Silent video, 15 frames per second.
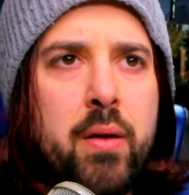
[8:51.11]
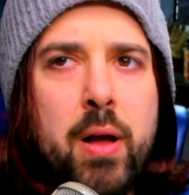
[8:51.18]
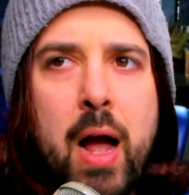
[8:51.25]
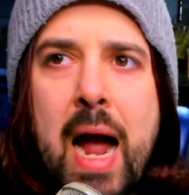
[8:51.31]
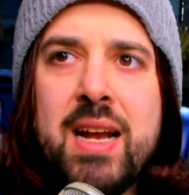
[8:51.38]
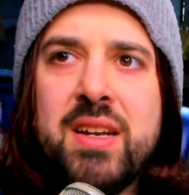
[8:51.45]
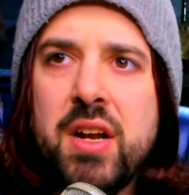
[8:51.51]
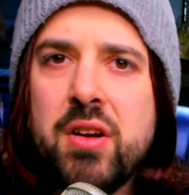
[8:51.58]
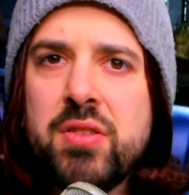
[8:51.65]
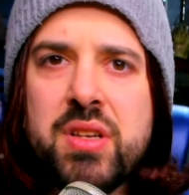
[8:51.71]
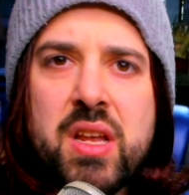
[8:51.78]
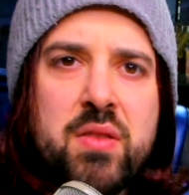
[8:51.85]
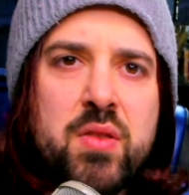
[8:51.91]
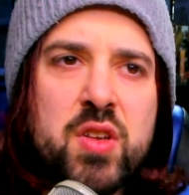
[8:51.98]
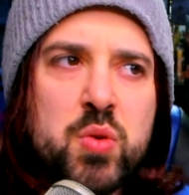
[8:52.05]
I dare
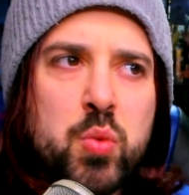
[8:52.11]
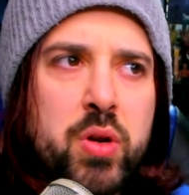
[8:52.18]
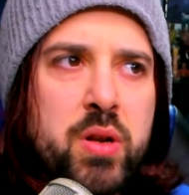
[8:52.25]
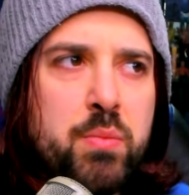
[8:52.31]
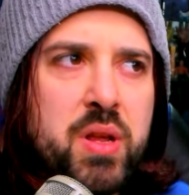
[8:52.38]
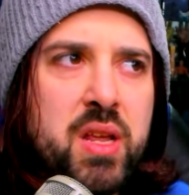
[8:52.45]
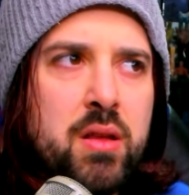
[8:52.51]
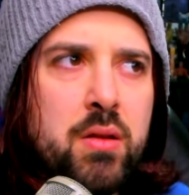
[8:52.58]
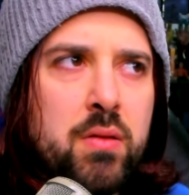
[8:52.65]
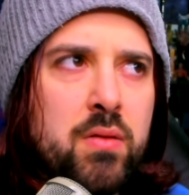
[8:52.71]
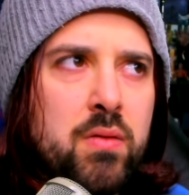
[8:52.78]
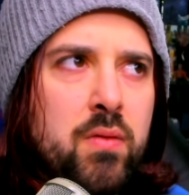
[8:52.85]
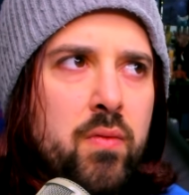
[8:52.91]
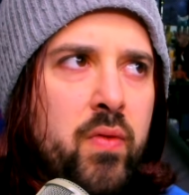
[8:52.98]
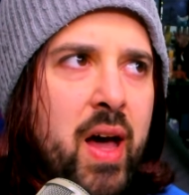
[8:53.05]
say this would be
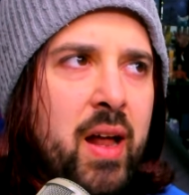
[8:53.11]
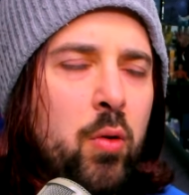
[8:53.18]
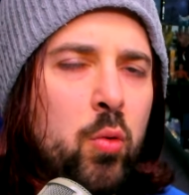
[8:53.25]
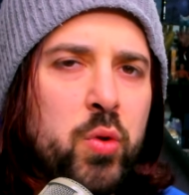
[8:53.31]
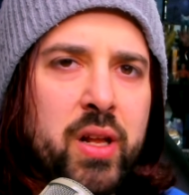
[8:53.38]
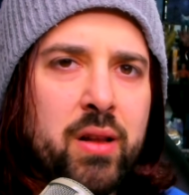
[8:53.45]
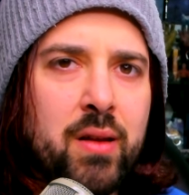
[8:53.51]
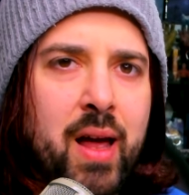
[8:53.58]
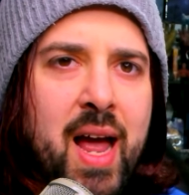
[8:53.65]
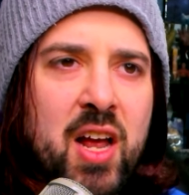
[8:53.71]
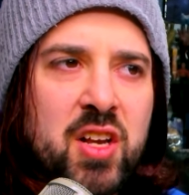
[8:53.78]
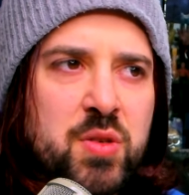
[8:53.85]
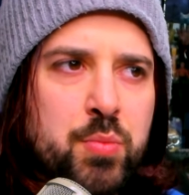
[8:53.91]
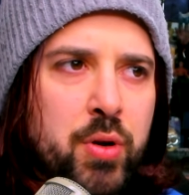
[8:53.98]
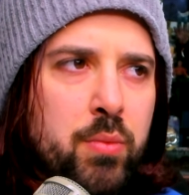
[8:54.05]
not only
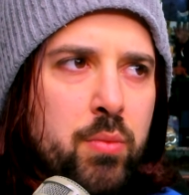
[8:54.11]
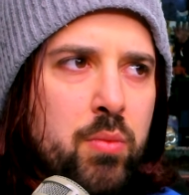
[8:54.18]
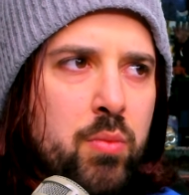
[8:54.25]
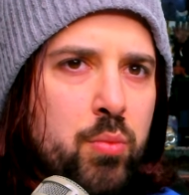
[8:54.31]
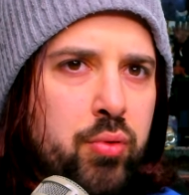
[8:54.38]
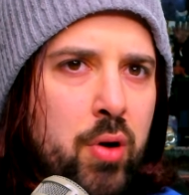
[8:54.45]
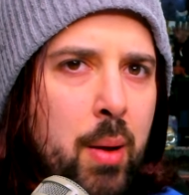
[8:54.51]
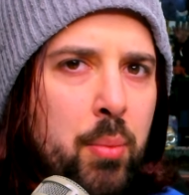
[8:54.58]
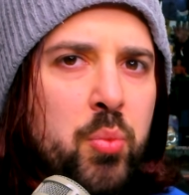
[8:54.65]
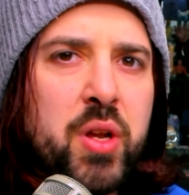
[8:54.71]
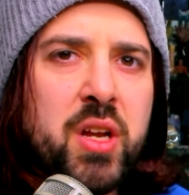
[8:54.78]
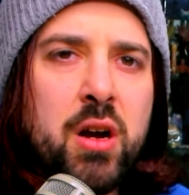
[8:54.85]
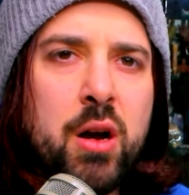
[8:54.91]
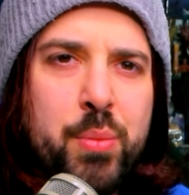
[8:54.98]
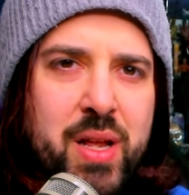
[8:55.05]
last, but probably
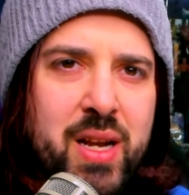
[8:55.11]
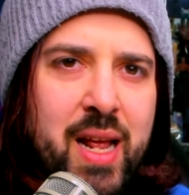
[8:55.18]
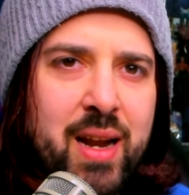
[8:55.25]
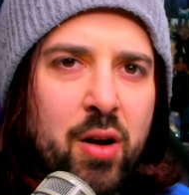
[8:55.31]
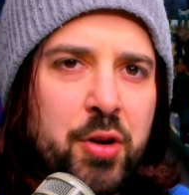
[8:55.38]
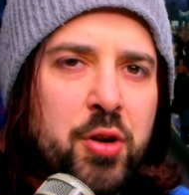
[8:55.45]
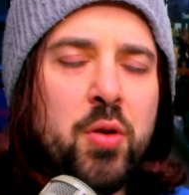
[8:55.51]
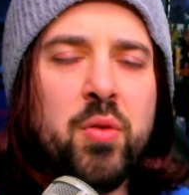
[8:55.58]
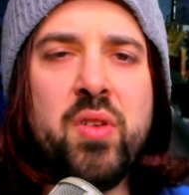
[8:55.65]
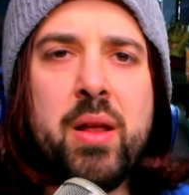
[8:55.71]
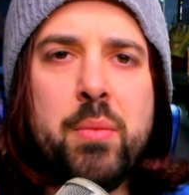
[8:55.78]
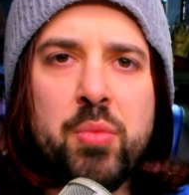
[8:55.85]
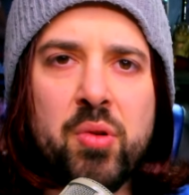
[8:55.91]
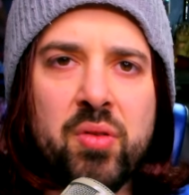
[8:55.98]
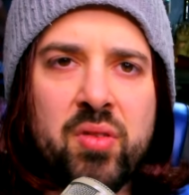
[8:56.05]
come in at under
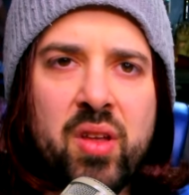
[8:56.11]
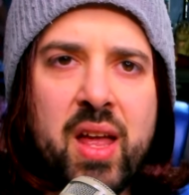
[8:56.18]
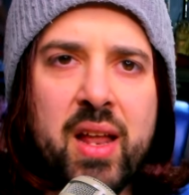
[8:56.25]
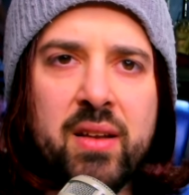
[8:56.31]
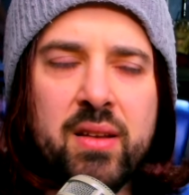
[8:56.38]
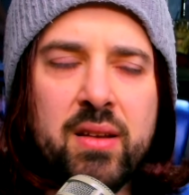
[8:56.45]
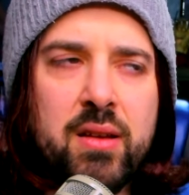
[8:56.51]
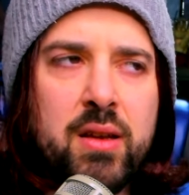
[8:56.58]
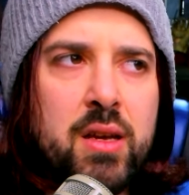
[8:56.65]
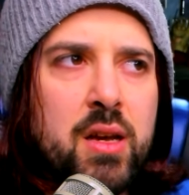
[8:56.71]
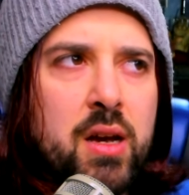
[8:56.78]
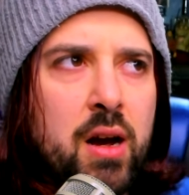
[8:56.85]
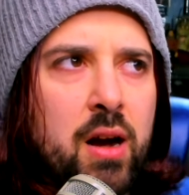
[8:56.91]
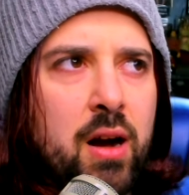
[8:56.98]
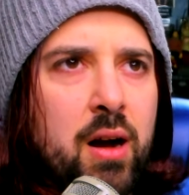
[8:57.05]
10%.
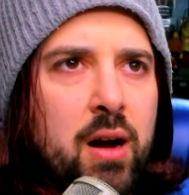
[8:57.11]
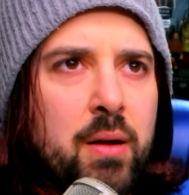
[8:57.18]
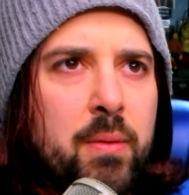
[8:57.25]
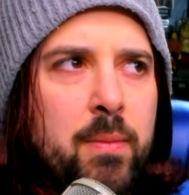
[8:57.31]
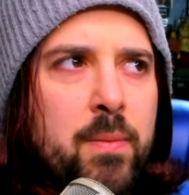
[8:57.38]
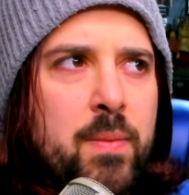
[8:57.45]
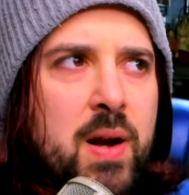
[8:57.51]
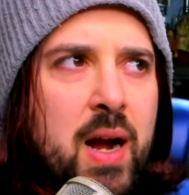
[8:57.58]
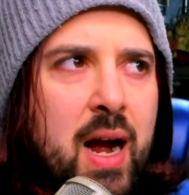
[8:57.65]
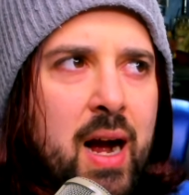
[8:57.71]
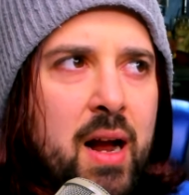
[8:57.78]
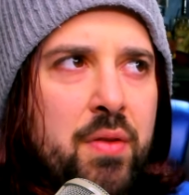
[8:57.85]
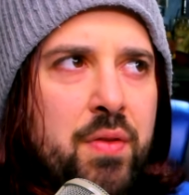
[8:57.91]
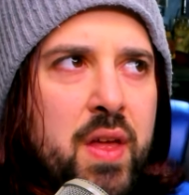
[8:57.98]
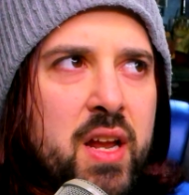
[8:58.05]
Uh,
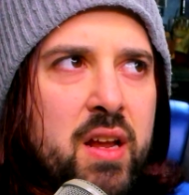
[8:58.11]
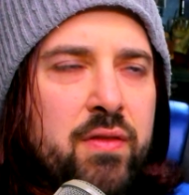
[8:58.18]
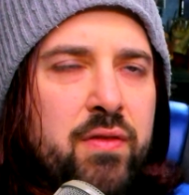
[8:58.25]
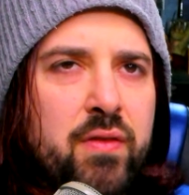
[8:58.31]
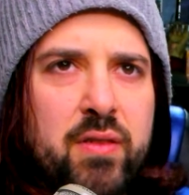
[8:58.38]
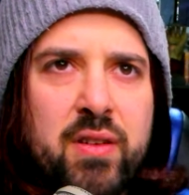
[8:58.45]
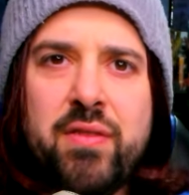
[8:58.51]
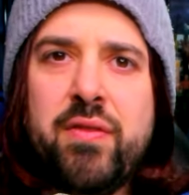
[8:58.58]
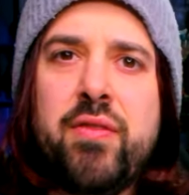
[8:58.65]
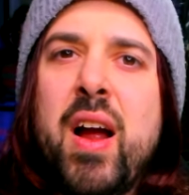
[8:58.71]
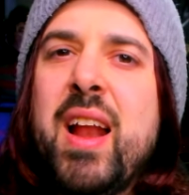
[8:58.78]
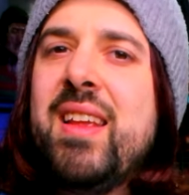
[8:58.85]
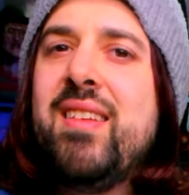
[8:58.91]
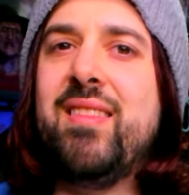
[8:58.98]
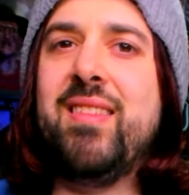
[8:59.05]
I think if
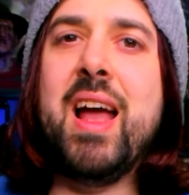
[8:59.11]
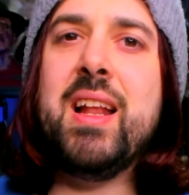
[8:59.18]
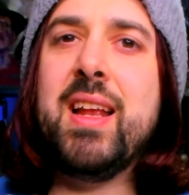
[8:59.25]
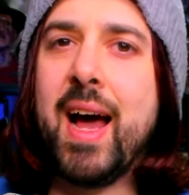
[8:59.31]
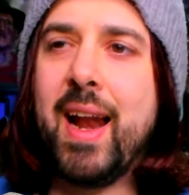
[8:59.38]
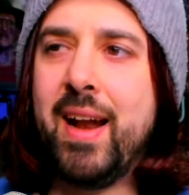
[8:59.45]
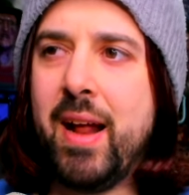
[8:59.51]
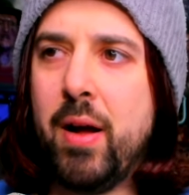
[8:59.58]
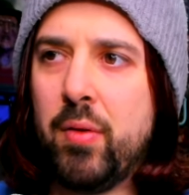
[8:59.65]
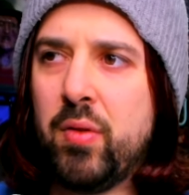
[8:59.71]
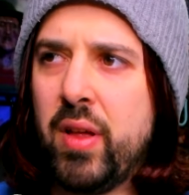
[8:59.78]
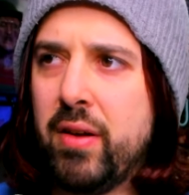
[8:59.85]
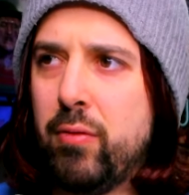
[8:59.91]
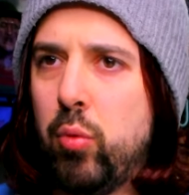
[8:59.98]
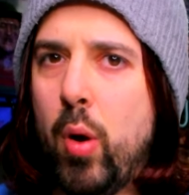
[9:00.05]
Freddy's Dead got announced
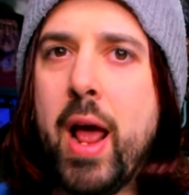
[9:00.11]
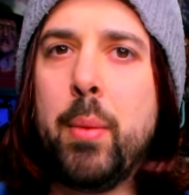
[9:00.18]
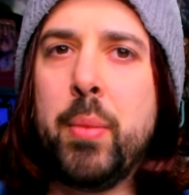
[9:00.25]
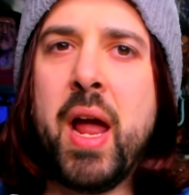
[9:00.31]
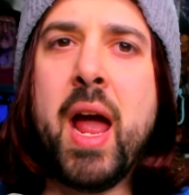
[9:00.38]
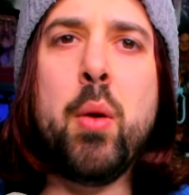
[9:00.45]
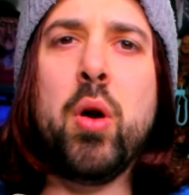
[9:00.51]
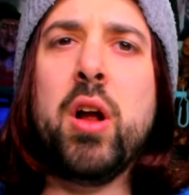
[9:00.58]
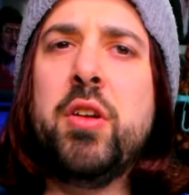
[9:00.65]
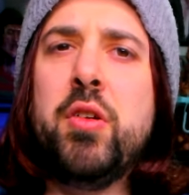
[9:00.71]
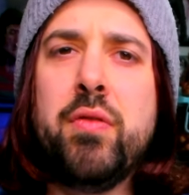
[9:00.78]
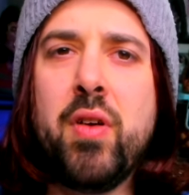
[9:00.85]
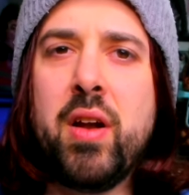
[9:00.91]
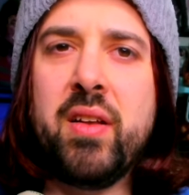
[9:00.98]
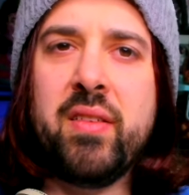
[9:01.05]
like randomly, hey, we're gonna do
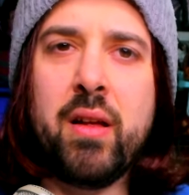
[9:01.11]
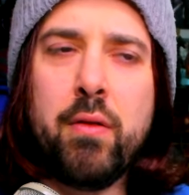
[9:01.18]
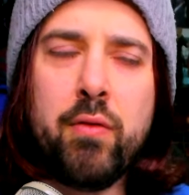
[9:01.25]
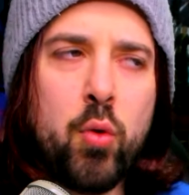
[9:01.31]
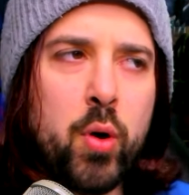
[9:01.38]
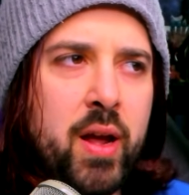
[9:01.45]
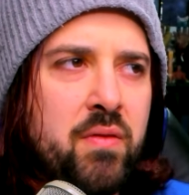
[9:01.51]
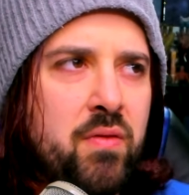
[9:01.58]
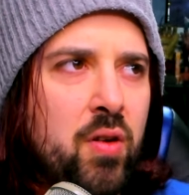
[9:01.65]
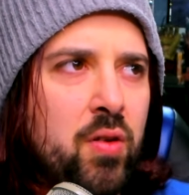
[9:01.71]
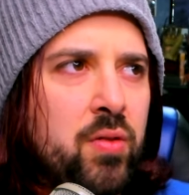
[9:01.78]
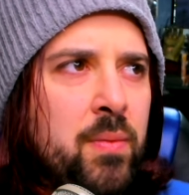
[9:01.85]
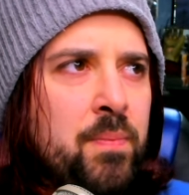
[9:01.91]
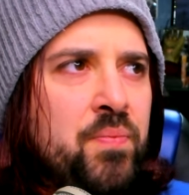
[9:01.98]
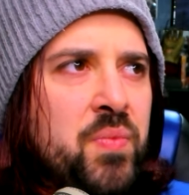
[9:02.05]
Freddy's Dead on 4K
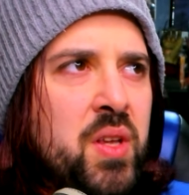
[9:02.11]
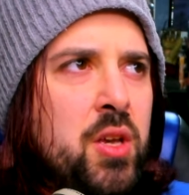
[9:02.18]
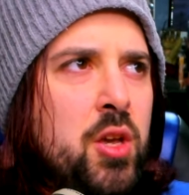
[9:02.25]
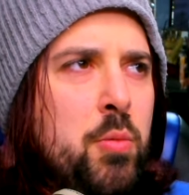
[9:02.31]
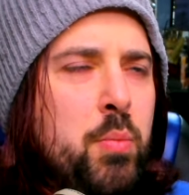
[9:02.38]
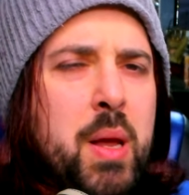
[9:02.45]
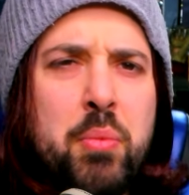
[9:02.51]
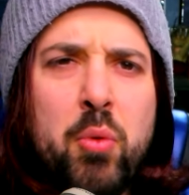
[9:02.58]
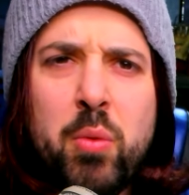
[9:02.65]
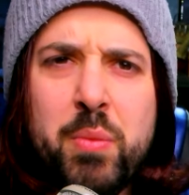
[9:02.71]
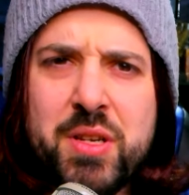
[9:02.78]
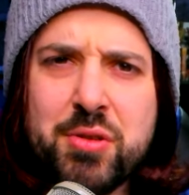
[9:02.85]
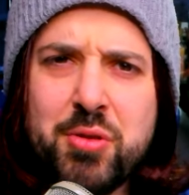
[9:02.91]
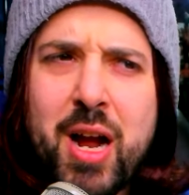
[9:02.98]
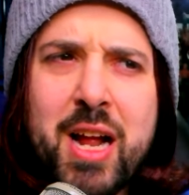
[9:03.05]
first, people would be
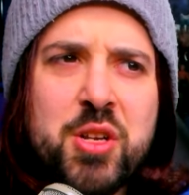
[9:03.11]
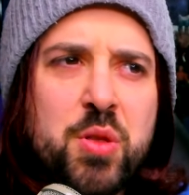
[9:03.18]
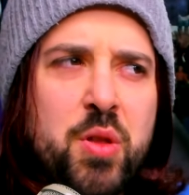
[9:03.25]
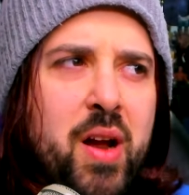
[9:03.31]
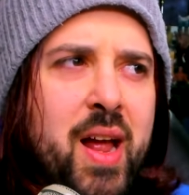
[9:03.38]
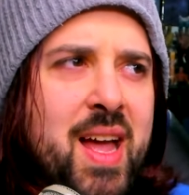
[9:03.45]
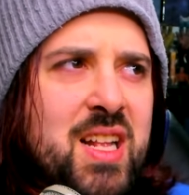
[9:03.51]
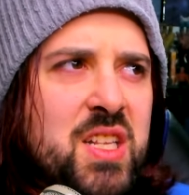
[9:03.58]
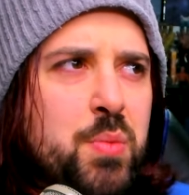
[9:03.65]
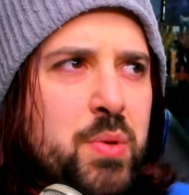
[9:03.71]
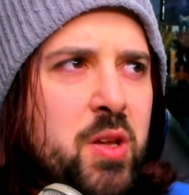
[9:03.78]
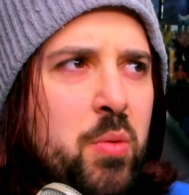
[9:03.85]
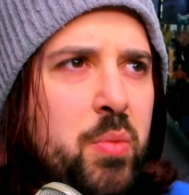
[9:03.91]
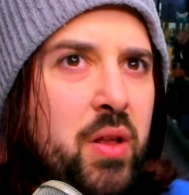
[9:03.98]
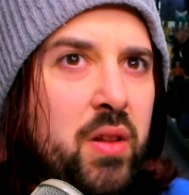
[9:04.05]
scratching their heads, but they would be